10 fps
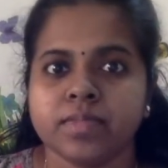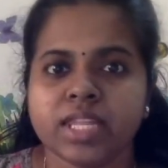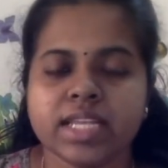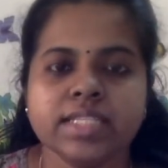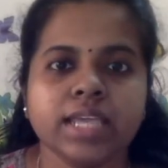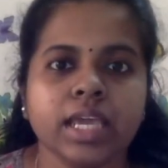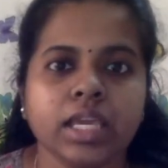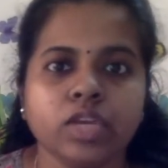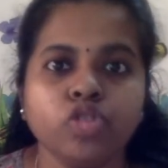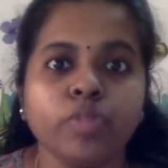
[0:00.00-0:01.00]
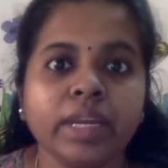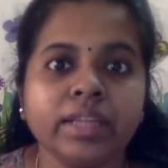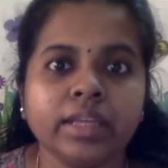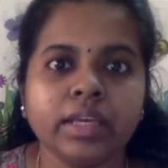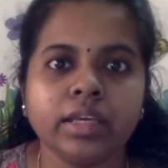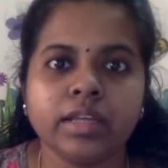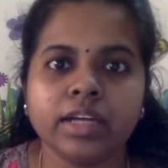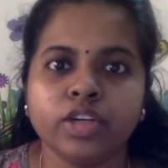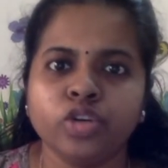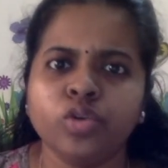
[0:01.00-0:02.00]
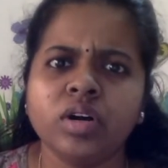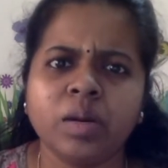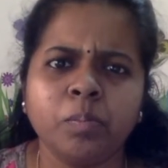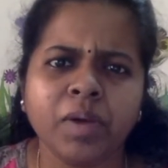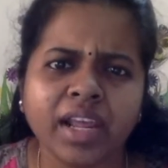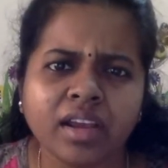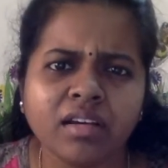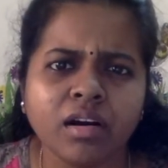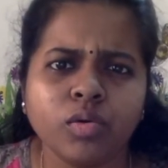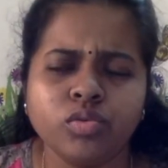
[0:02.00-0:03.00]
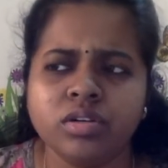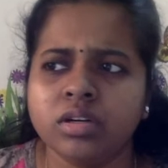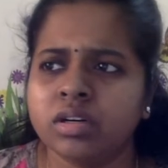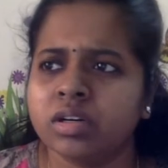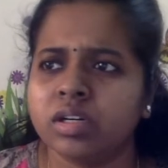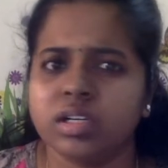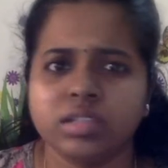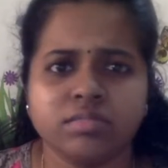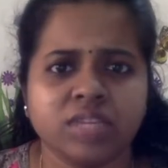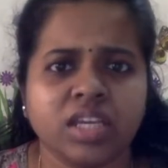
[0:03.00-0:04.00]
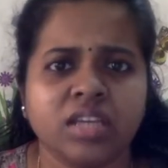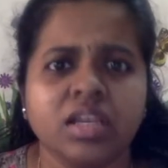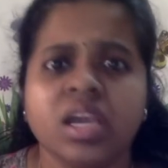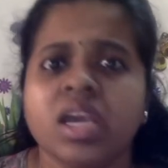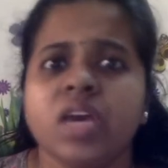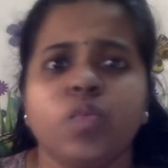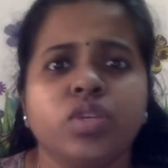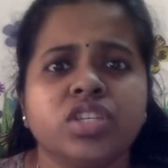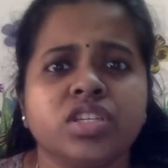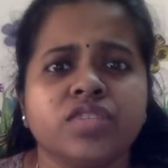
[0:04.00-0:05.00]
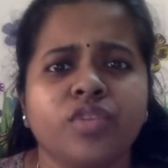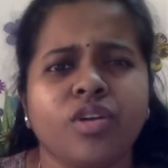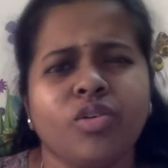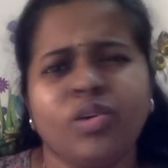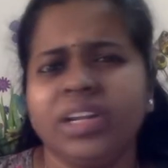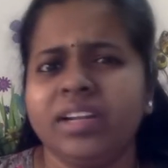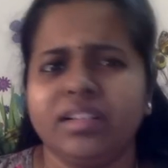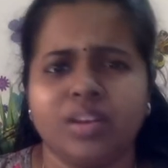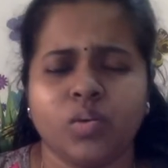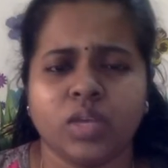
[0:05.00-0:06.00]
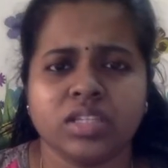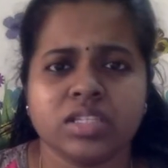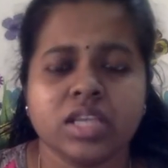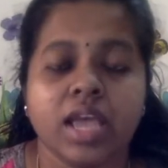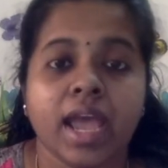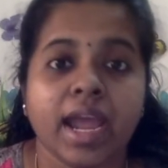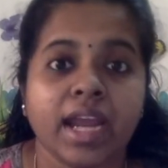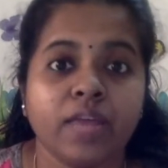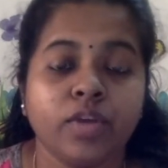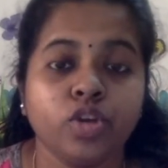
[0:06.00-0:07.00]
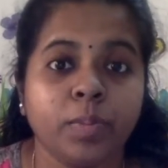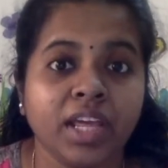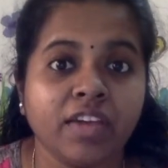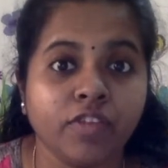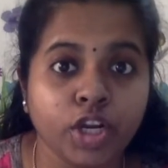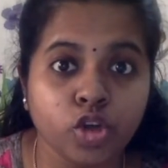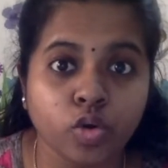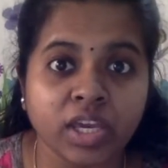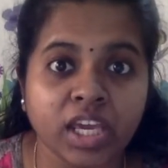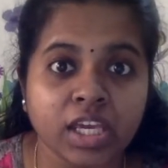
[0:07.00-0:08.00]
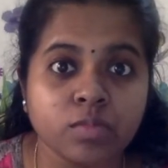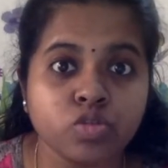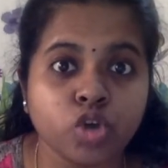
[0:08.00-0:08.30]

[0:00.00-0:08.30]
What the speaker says: Say you might think that a playground thing which is for only little ones, and when you play video games or